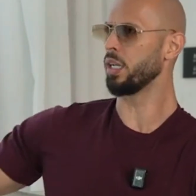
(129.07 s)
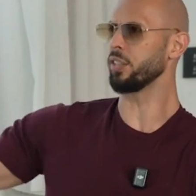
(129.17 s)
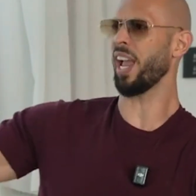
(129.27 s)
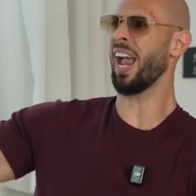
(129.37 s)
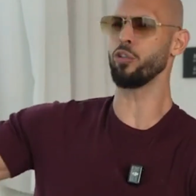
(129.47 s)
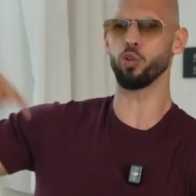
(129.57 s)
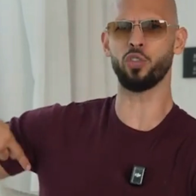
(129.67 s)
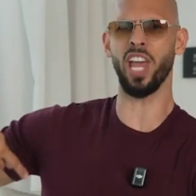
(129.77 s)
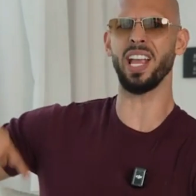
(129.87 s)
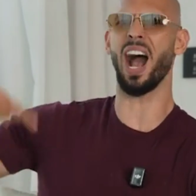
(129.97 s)

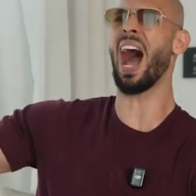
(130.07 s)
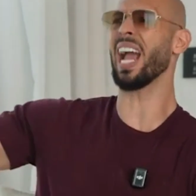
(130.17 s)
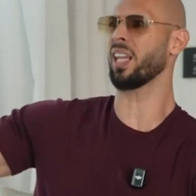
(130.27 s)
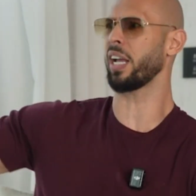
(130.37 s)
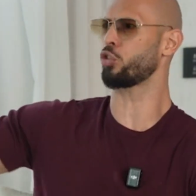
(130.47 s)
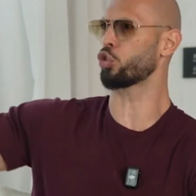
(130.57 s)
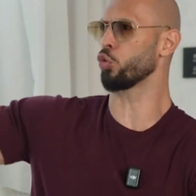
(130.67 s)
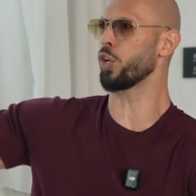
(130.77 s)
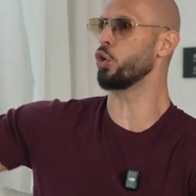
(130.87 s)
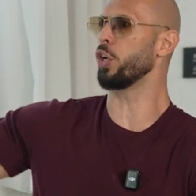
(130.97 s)
highlights the
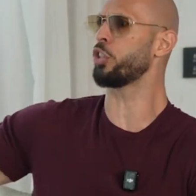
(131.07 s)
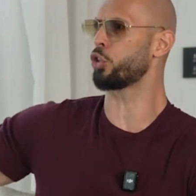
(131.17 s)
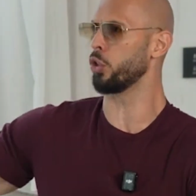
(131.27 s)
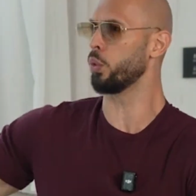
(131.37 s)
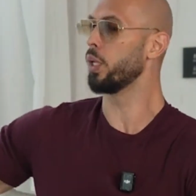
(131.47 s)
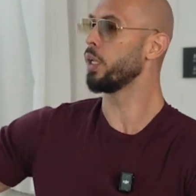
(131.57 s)
real issue.